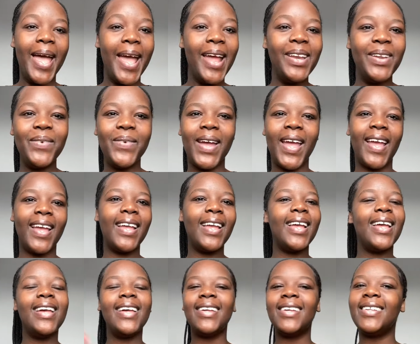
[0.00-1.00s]
anyway,
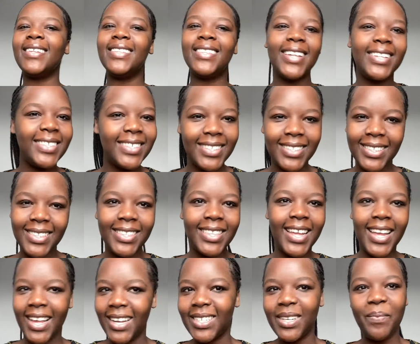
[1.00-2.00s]
that's just
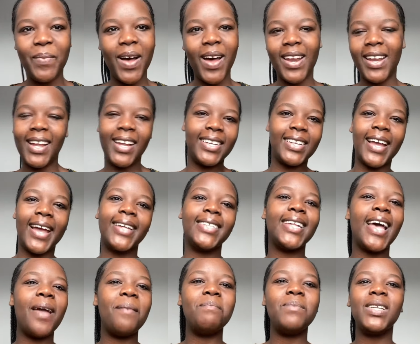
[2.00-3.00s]
it about it, guys.
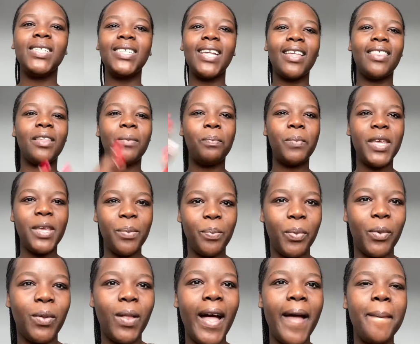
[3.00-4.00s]
I miss the
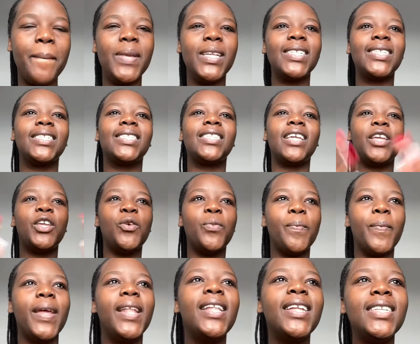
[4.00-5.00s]
people. I miss the
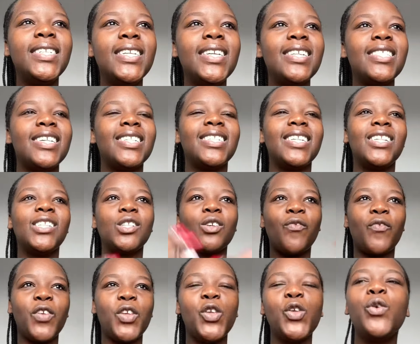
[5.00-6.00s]
humility, the sense of
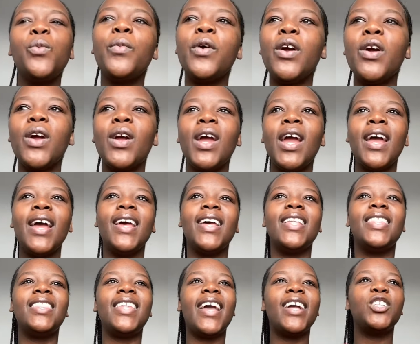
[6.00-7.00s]
humor,
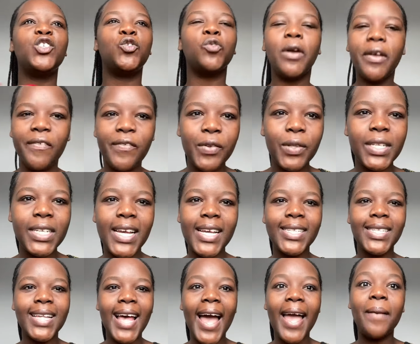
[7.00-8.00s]
their joyfulness.
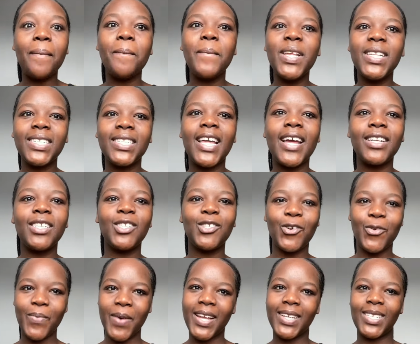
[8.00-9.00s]
I miss that so
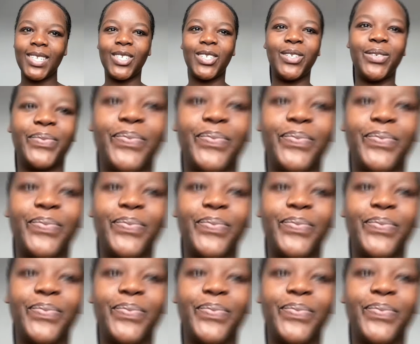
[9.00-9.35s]
much.